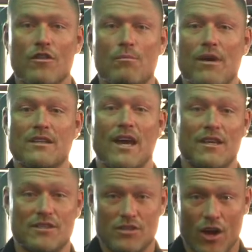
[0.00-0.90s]
the bread
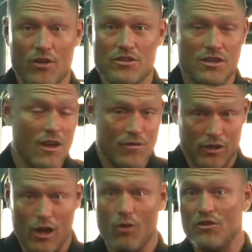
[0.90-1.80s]
takes to toast, the
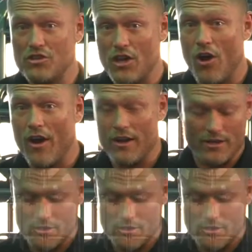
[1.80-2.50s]
lower the GI it